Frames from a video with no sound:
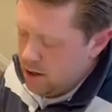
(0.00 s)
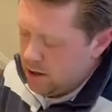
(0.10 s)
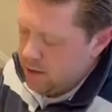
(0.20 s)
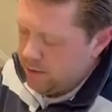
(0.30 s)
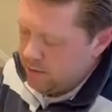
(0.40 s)

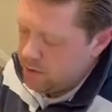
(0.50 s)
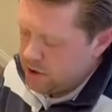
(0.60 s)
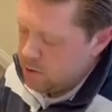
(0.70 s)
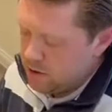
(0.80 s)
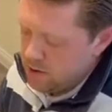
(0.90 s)
and for me
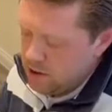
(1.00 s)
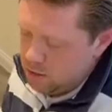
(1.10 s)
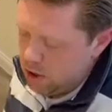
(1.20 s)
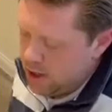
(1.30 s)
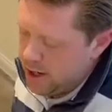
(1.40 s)
to
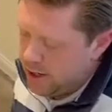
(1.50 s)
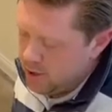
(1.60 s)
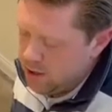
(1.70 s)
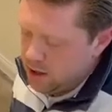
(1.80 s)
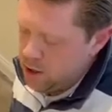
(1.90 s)
apply
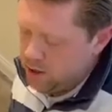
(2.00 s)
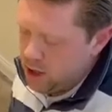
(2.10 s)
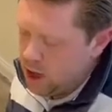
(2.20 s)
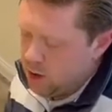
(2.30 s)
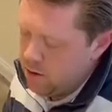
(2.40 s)
another
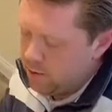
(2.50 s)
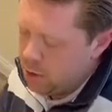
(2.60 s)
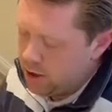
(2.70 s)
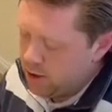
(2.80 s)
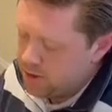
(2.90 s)
coat of
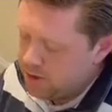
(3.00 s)
polish.